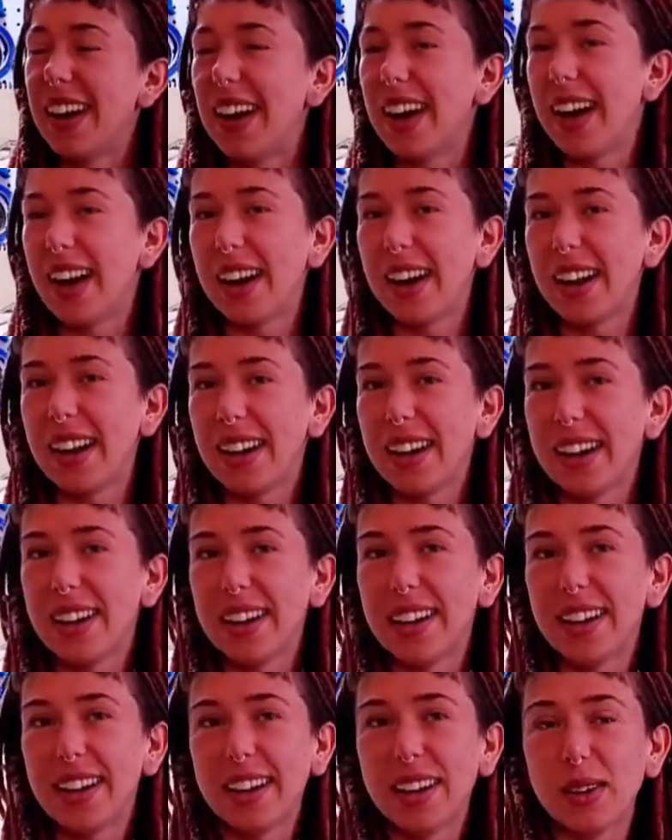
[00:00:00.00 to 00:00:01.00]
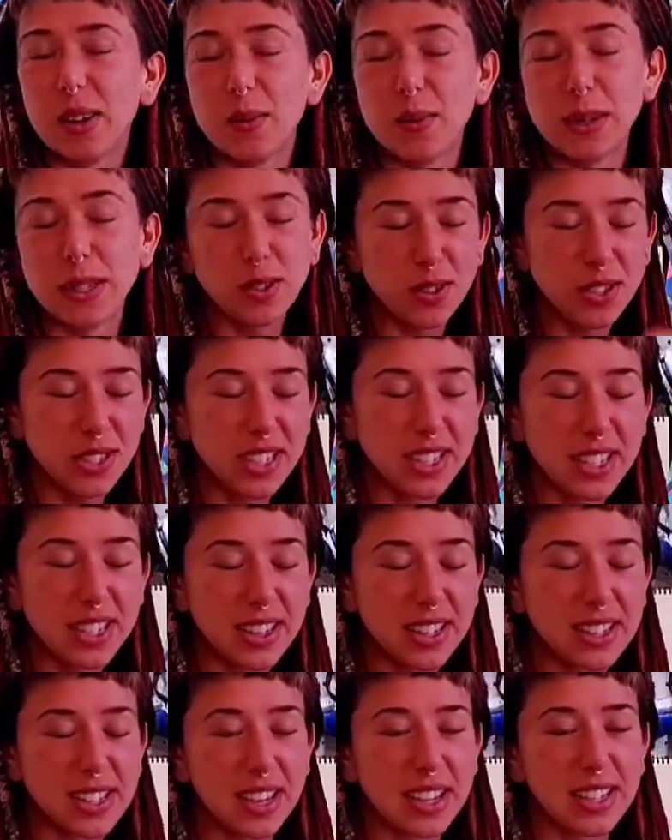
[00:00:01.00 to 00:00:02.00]
I am interested
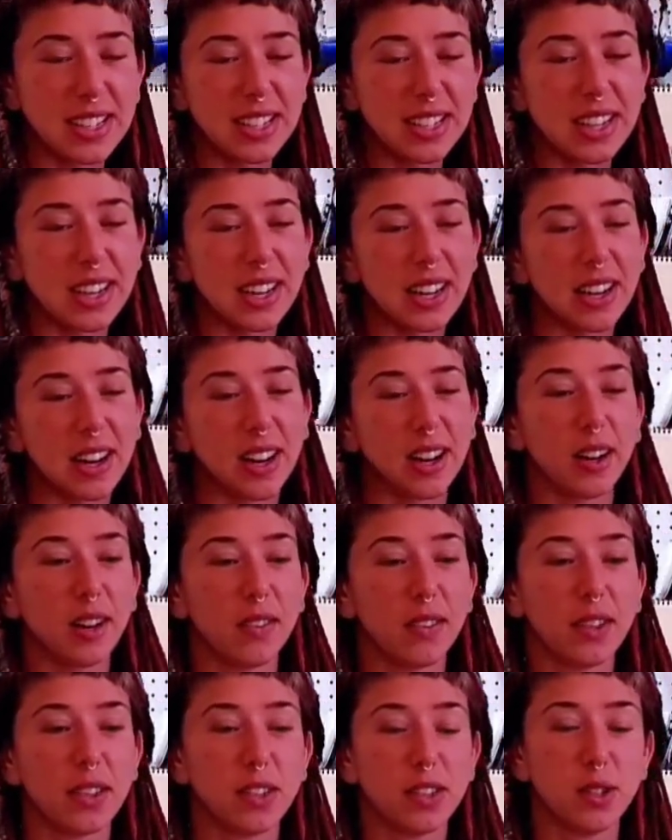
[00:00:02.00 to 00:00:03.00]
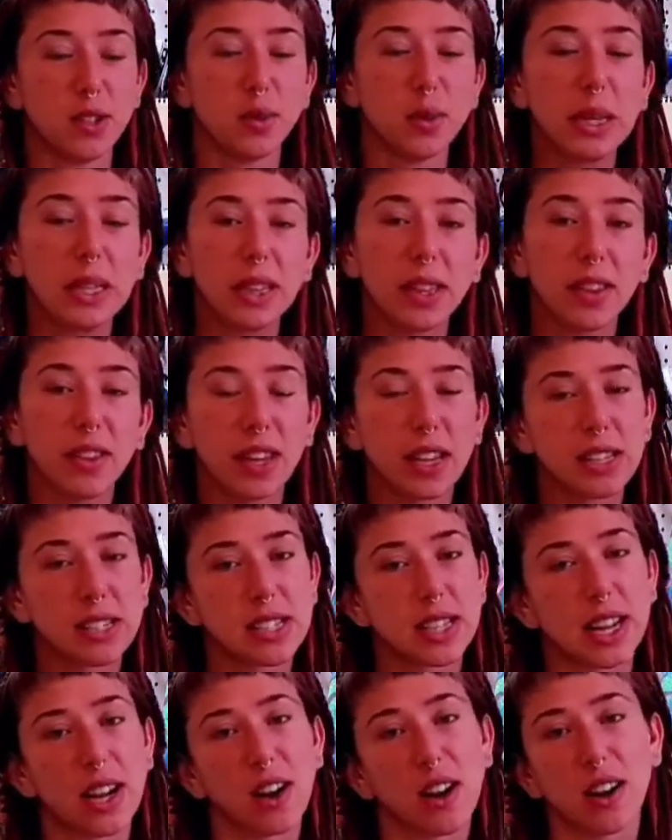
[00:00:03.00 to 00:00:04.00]
in this idea of doing the things
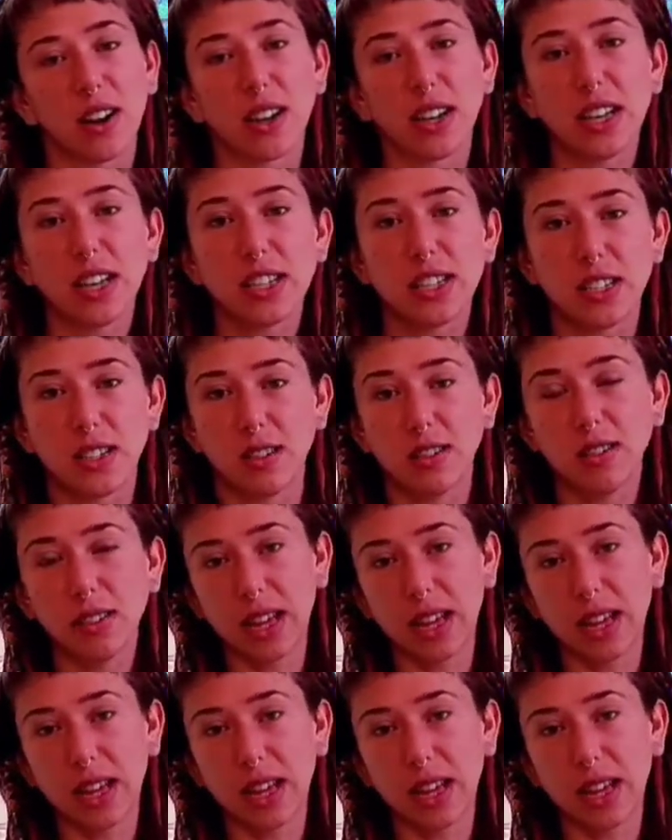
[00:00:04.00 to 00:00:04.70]
that I already do,